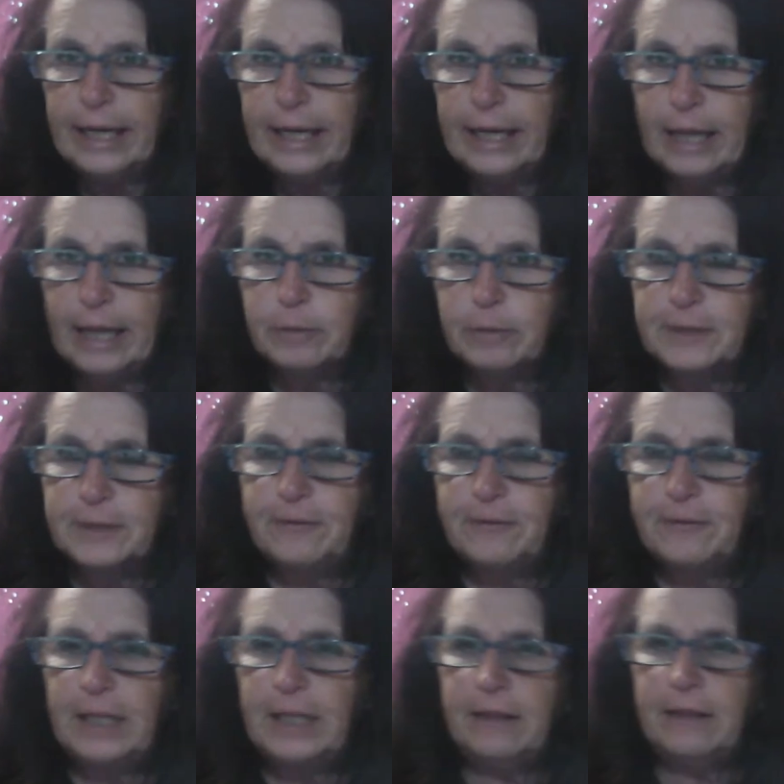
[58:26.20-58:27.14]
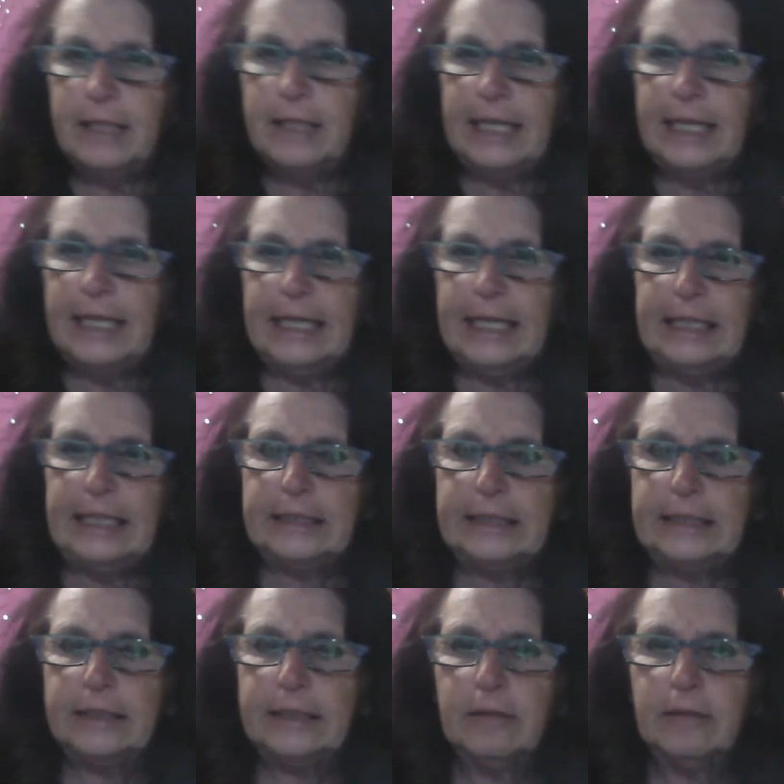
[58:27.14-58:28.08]
helps feed the
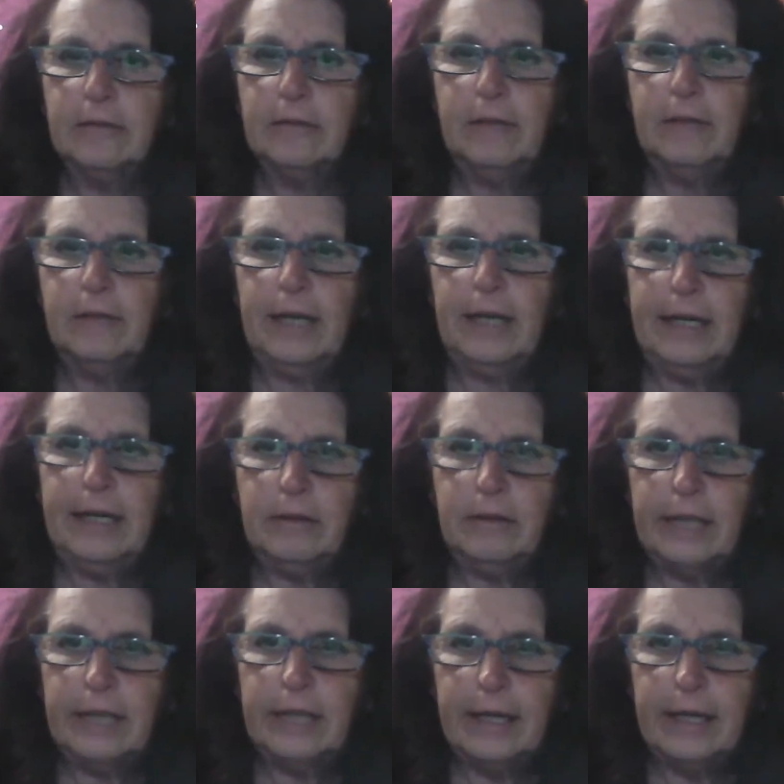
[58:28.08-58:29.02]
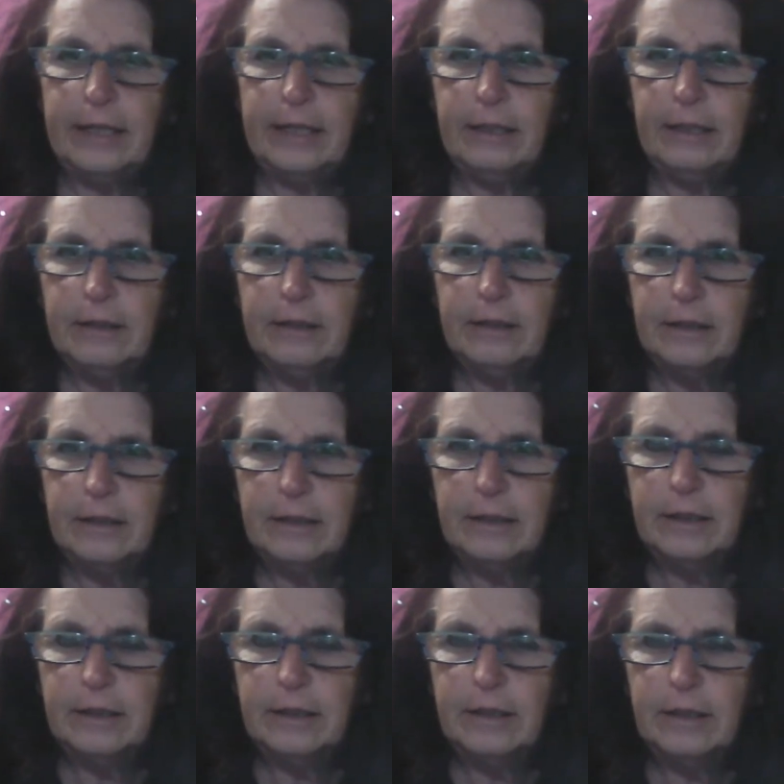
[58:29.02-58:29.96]
yeast. Right, okay.
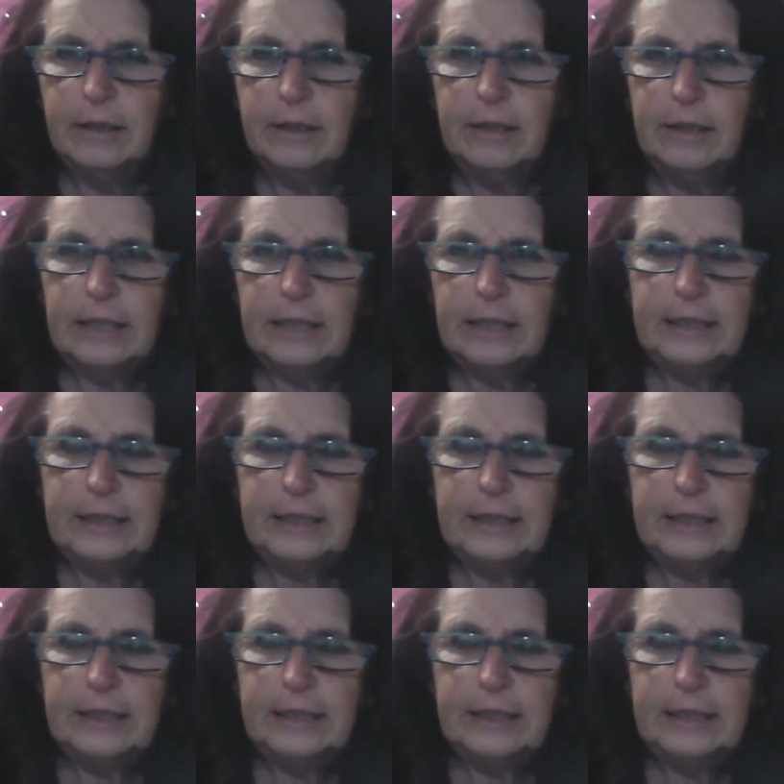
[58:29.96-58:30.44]
That's